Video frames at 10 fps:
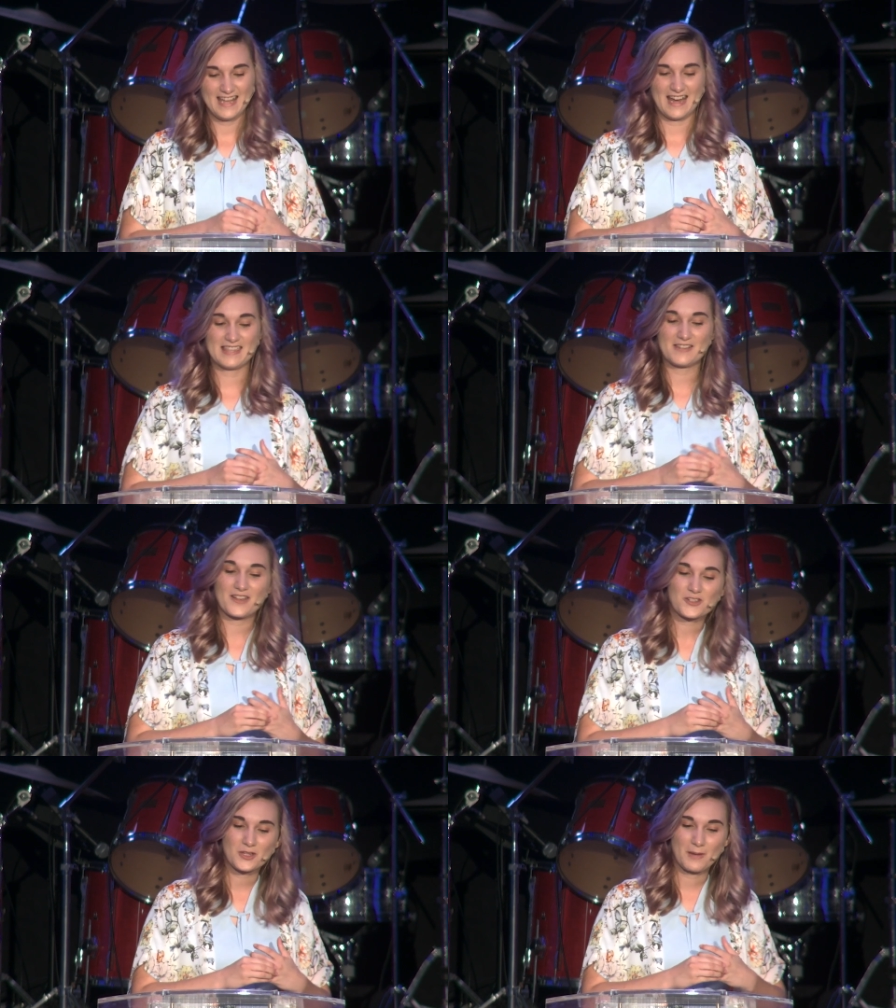And then
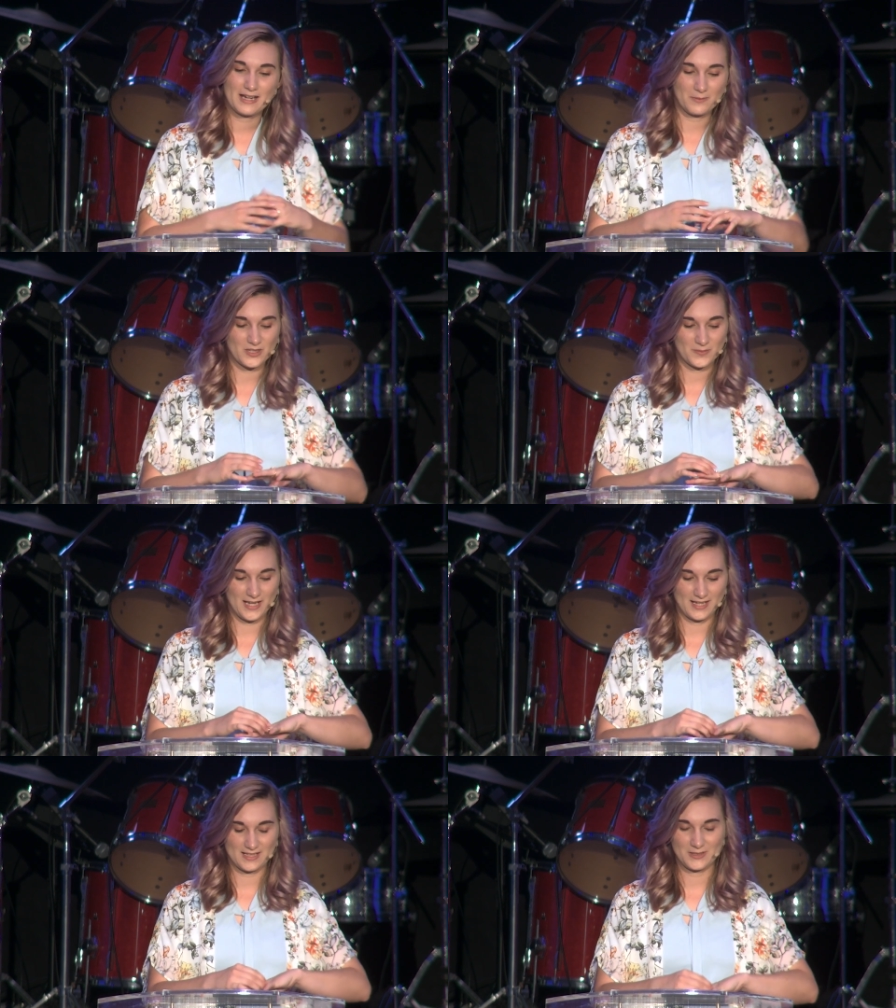eventually my name was
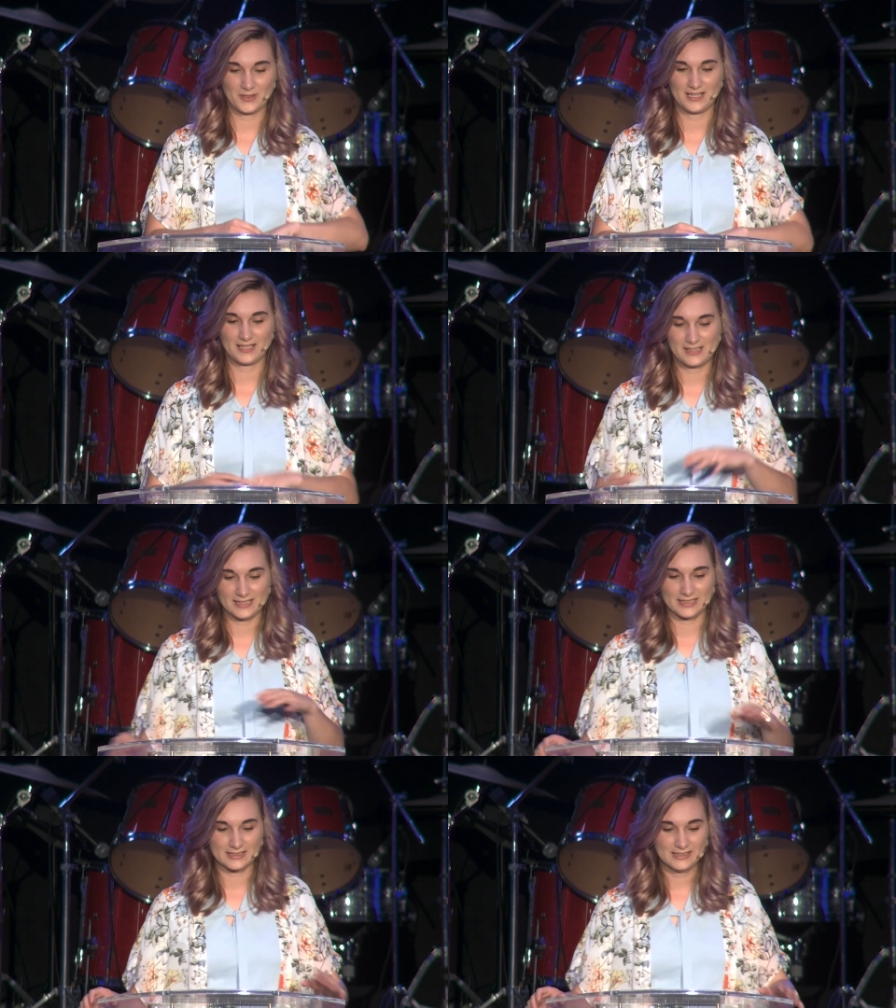picked toward the end of the
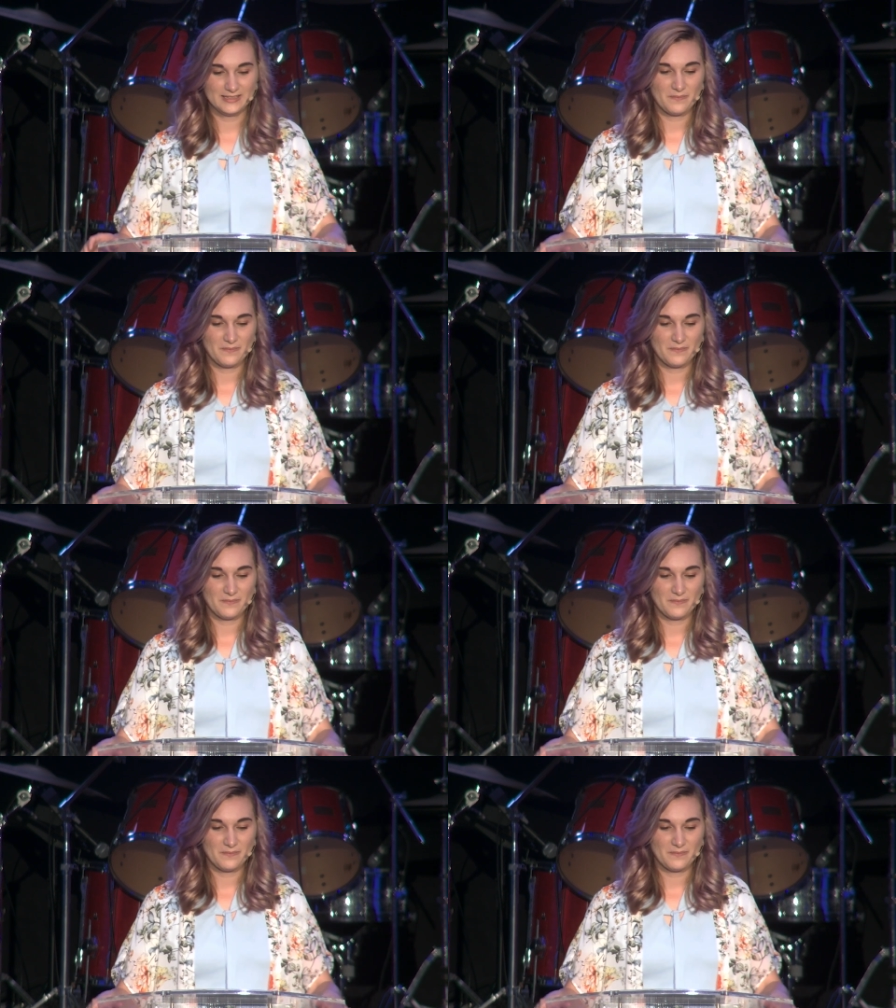year.